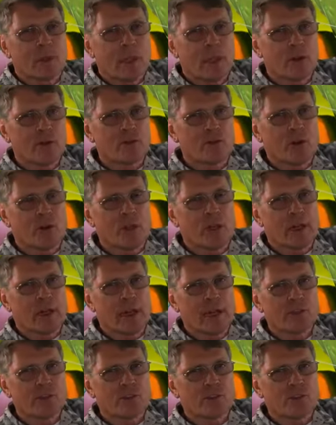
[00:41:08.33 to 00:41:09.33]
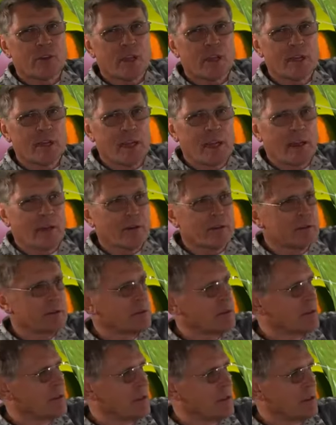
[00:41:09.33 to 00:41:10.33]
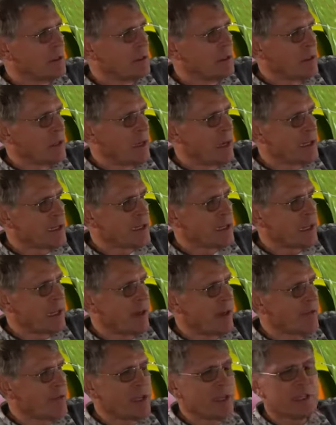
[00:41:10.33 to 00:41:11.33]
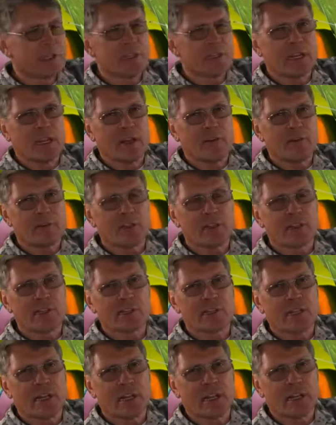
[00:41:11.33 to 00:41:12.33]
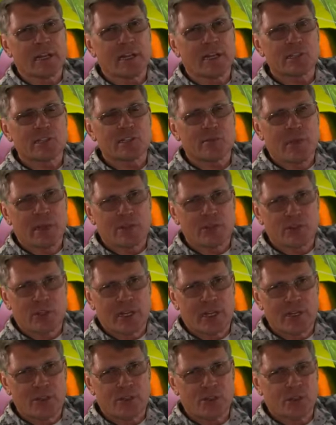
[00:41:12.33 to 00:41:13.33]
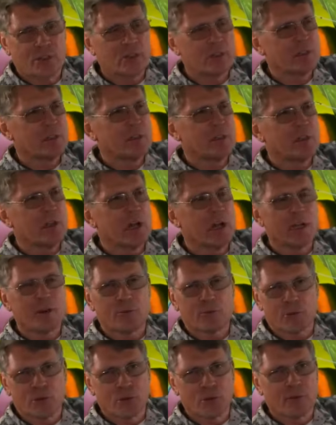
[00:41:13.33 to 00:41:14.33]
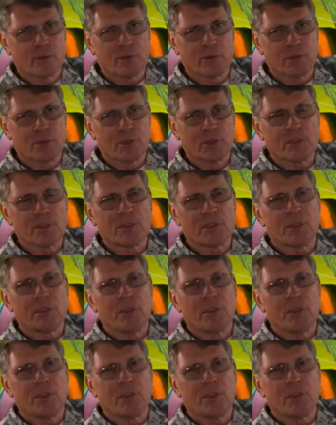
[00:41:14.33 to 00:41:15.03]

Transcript: and draw a line straight down and say everything to the left of this line is imagination, unprovable.